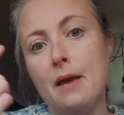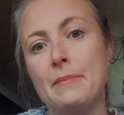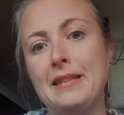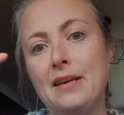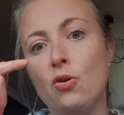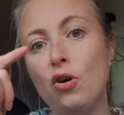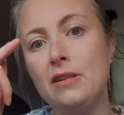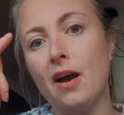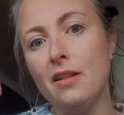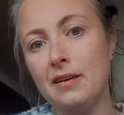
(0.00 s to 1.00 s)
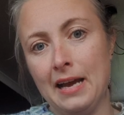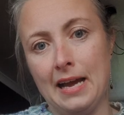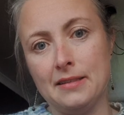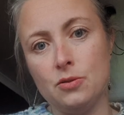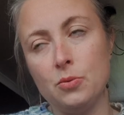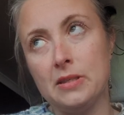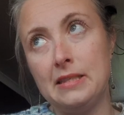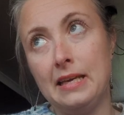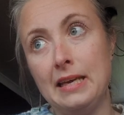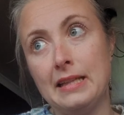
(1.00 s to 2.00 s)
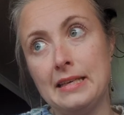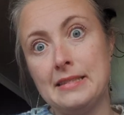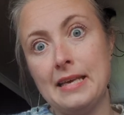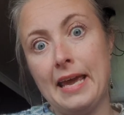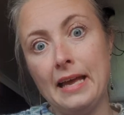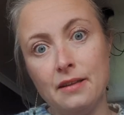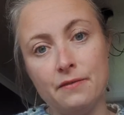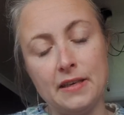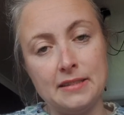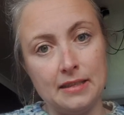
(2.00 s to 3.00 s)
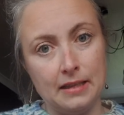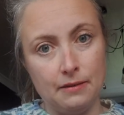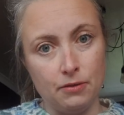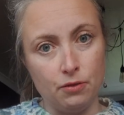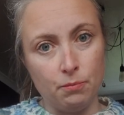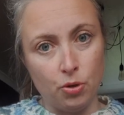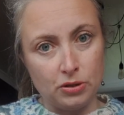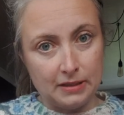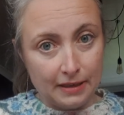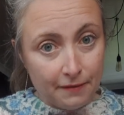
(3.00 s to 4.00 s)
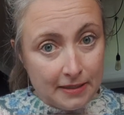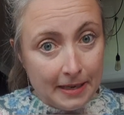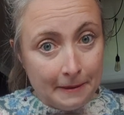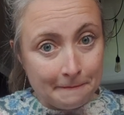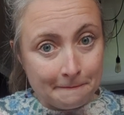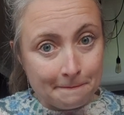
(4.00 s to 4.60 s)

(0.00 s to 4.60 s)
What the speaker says: But then on the other hand, we're seeing this elevated level of positivity,